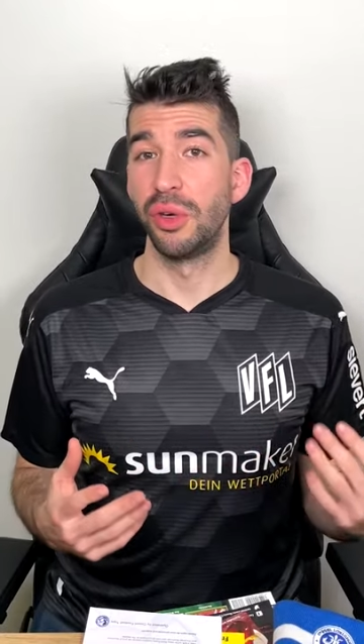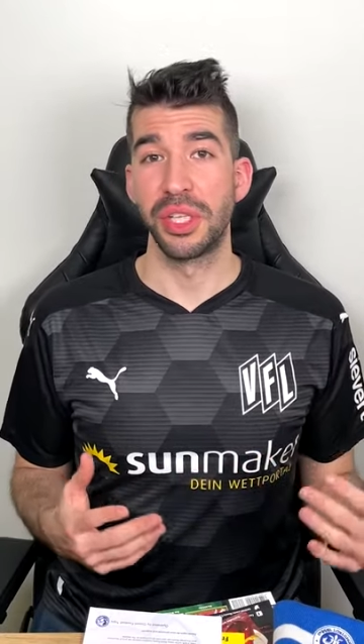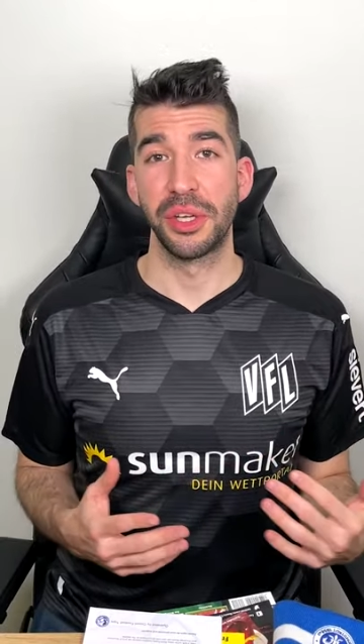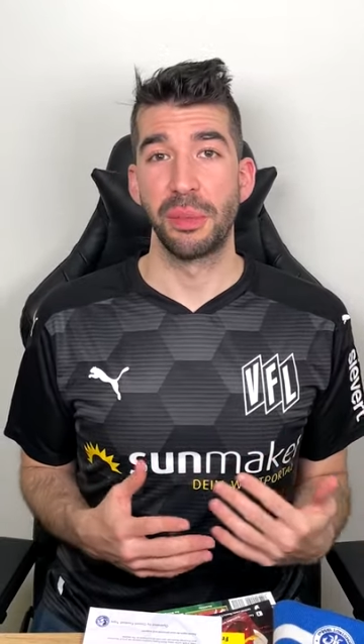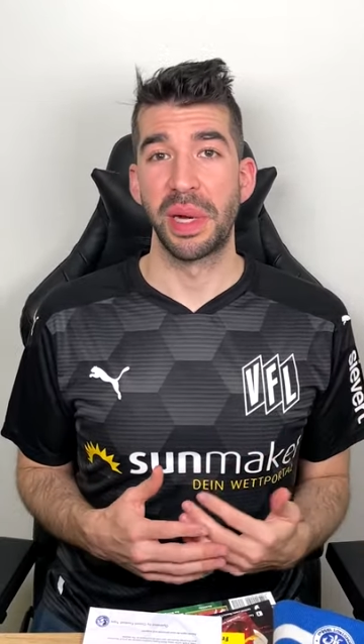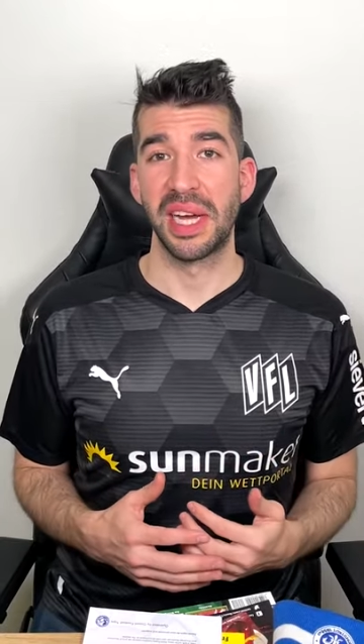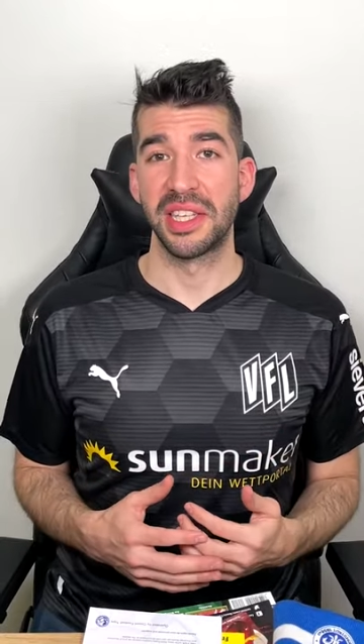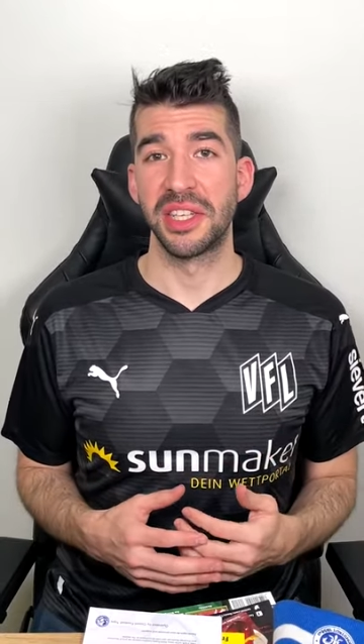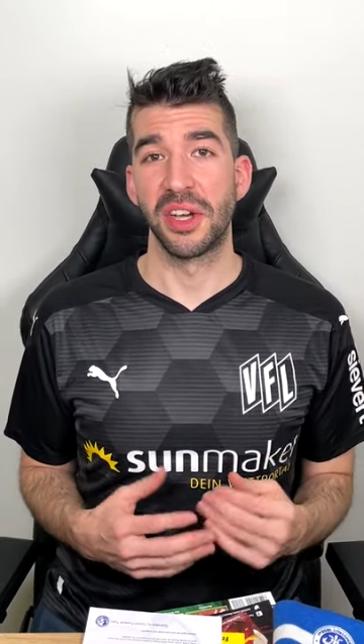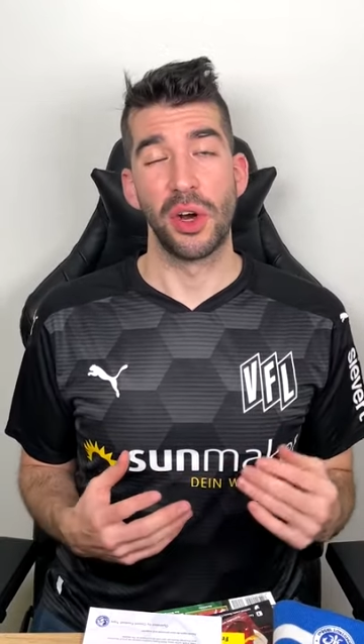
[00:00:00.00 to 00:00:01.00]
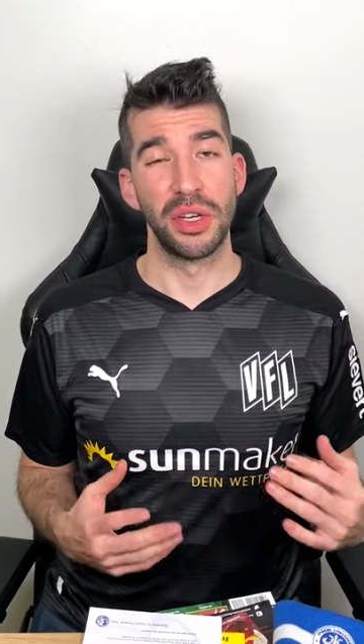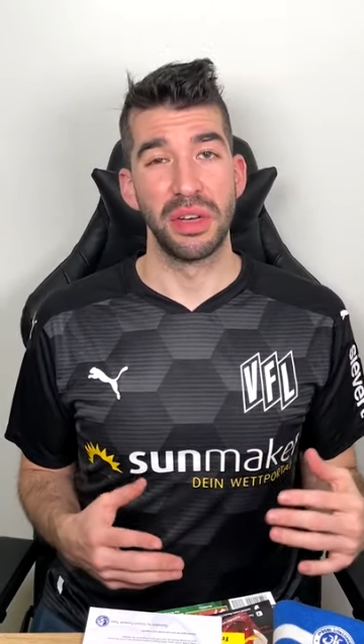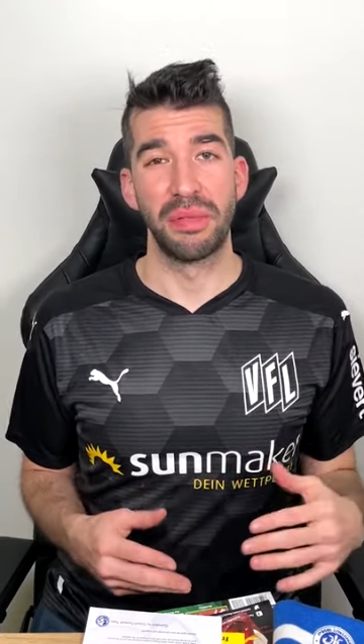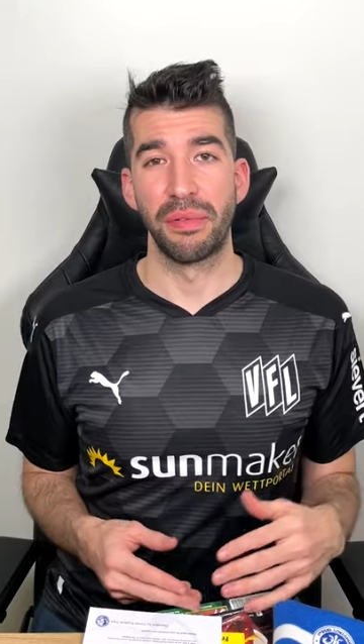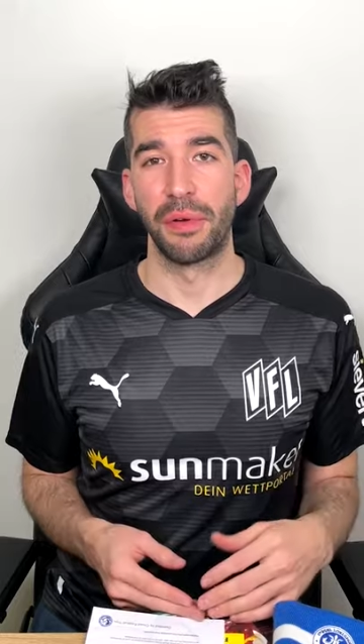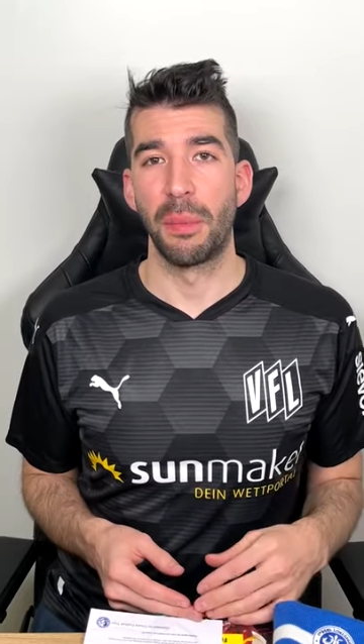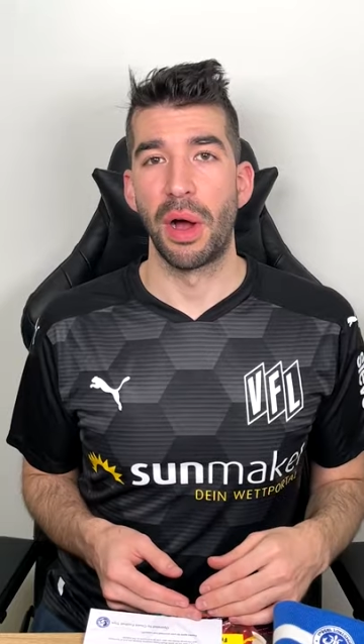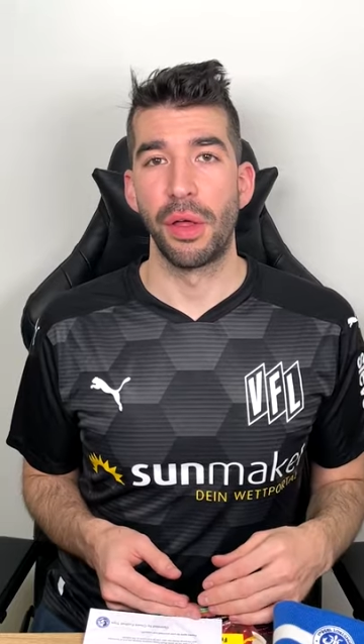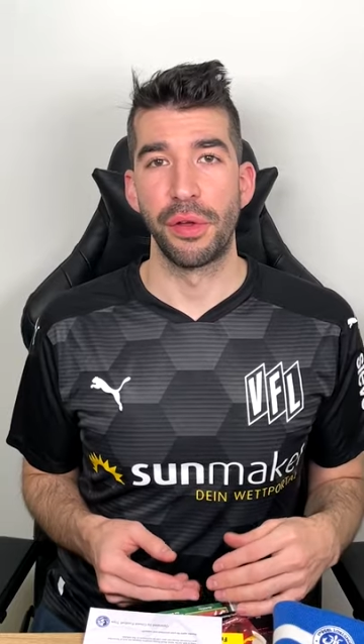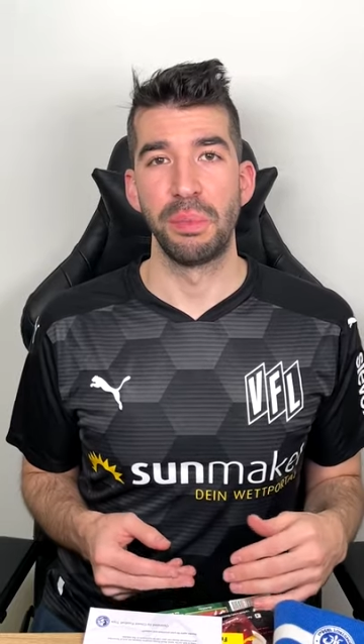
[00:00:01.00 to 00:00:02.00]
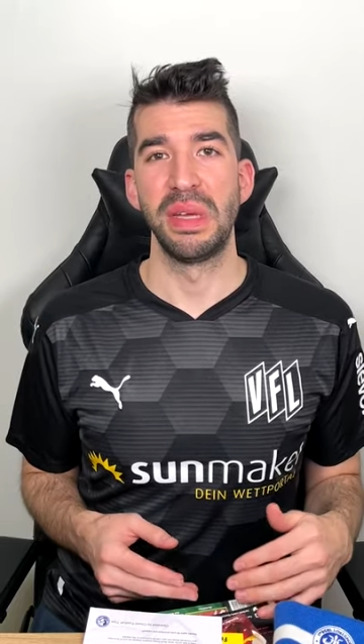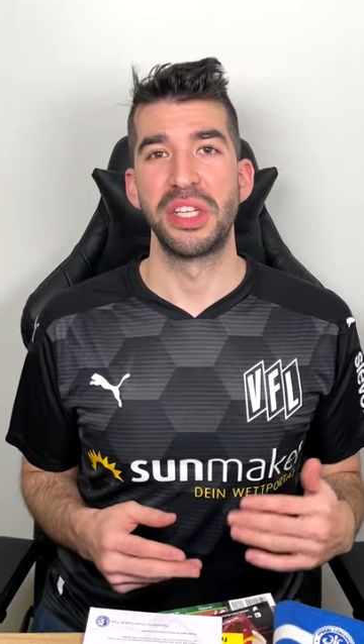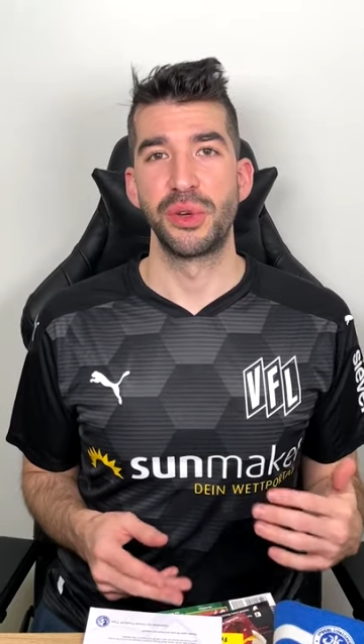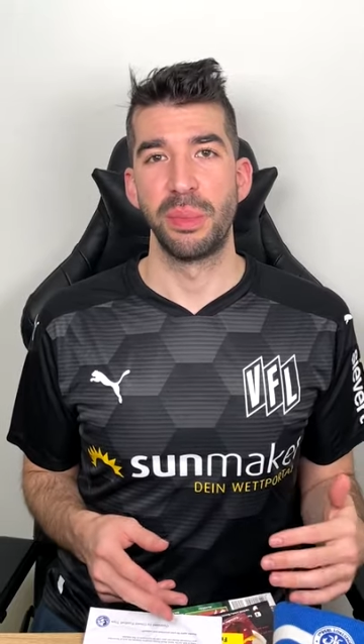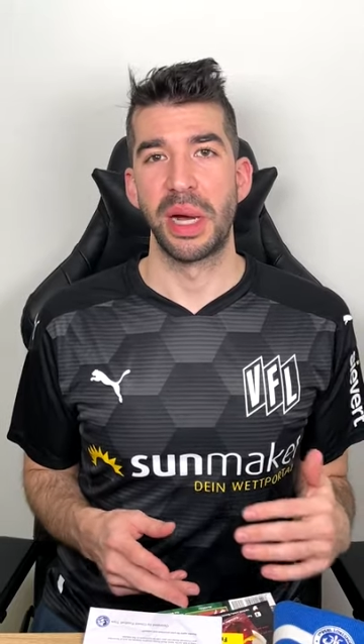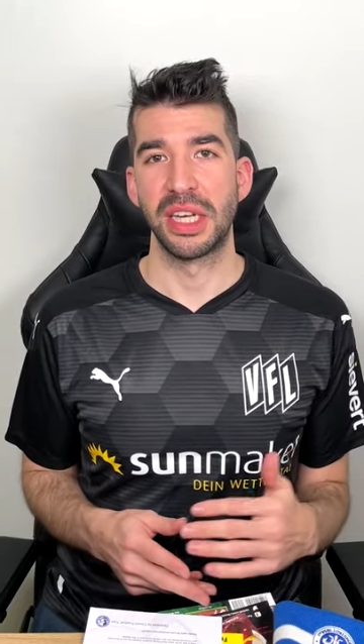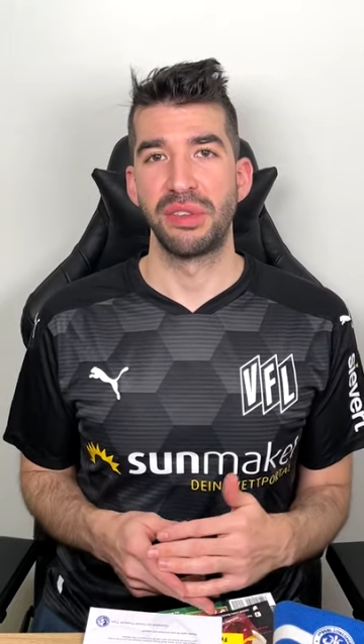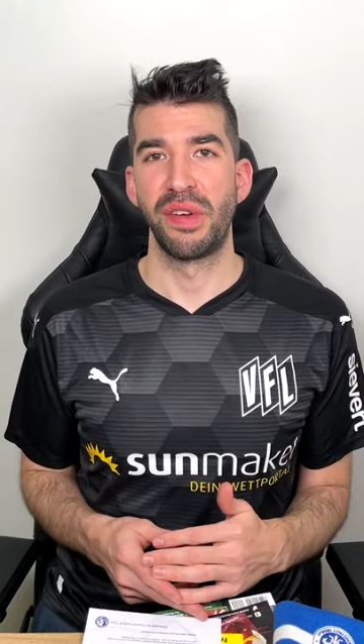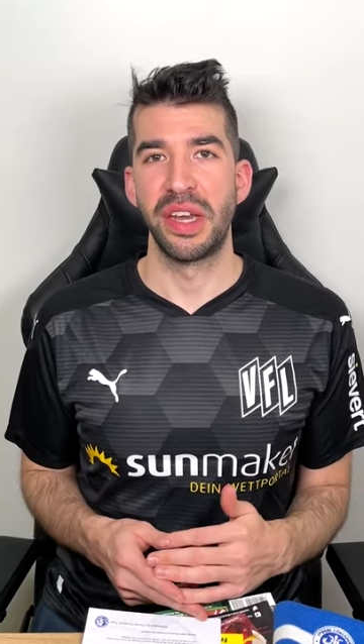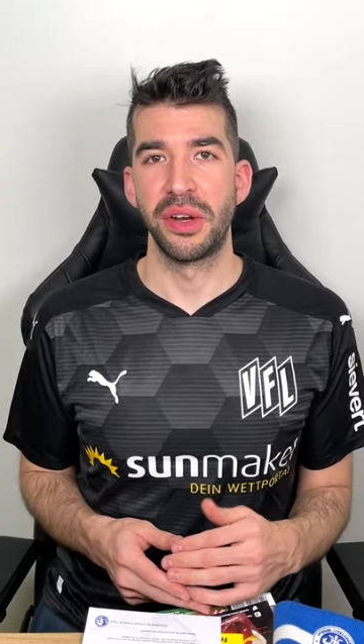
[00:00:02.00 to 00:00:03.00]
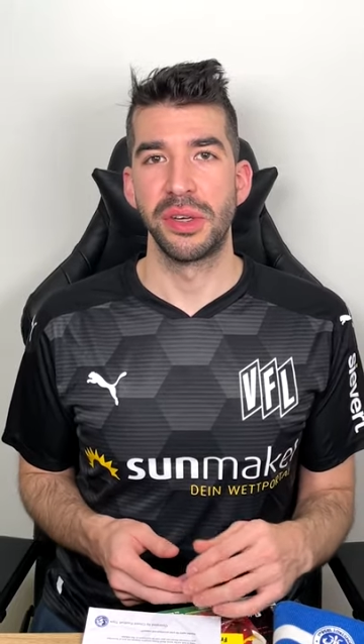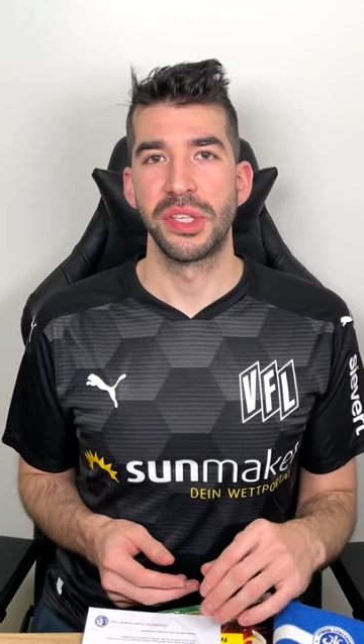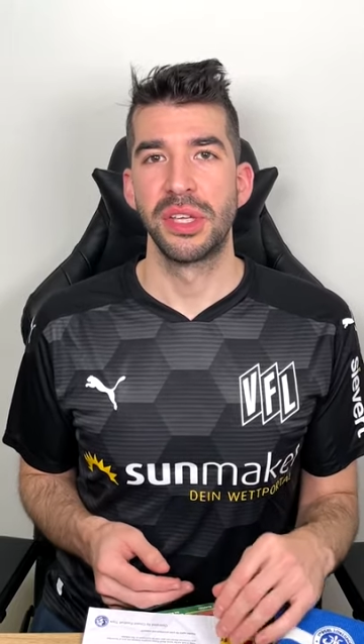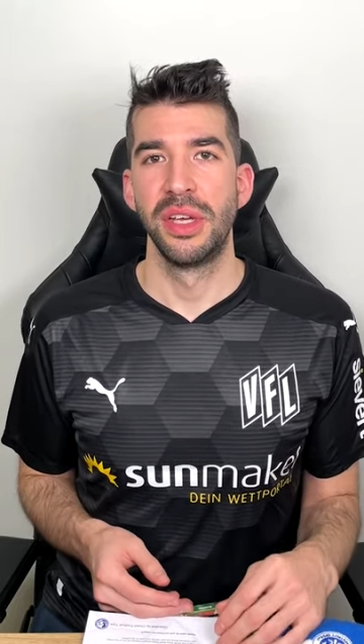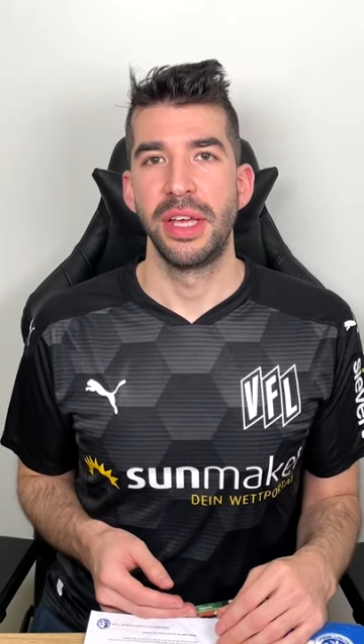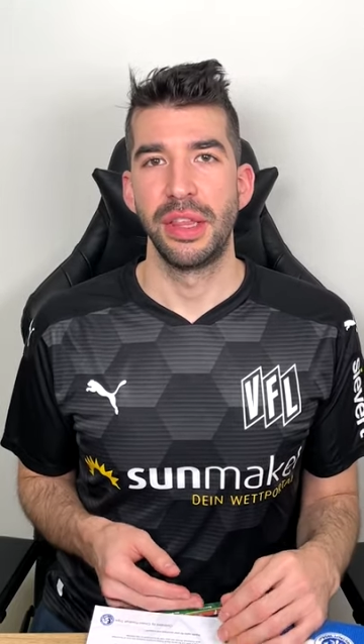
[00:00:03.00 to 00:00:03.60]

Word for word: Bundesliga boxes are different from other mystery box vendors